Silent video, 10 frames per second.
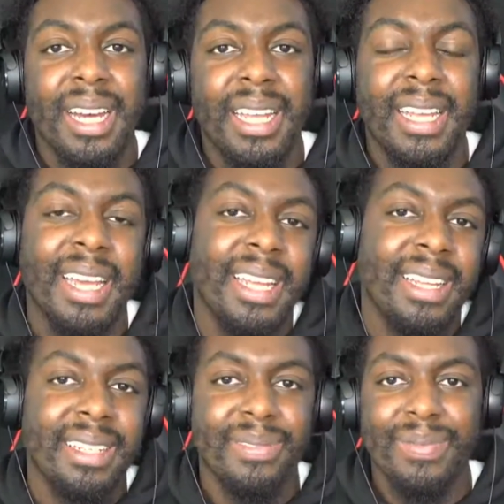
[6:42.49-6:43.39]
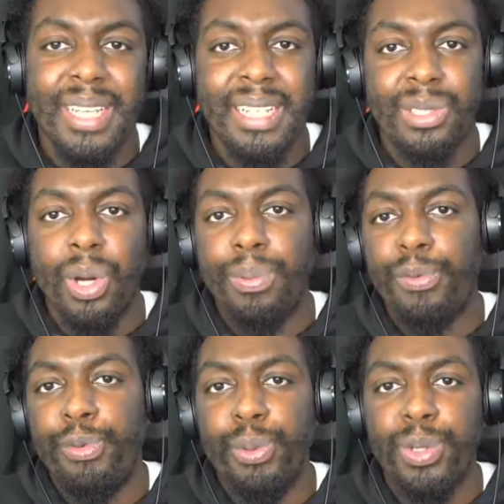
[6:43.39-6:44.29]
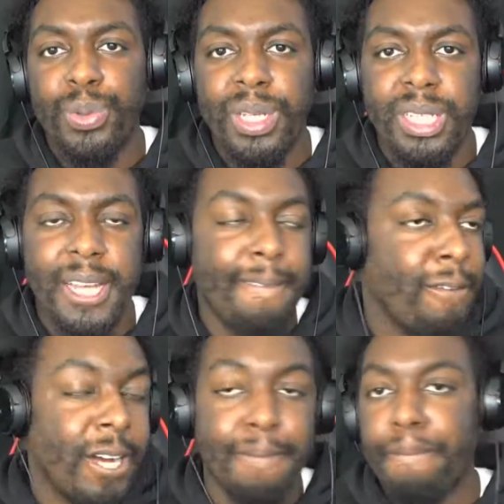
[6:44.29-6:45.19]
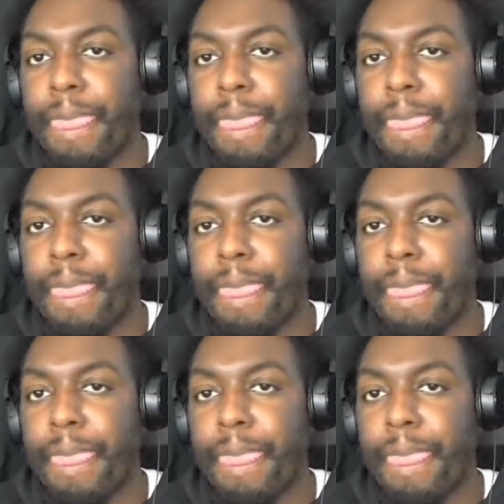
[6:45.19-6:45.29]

And again, it's not a performance where you say, right,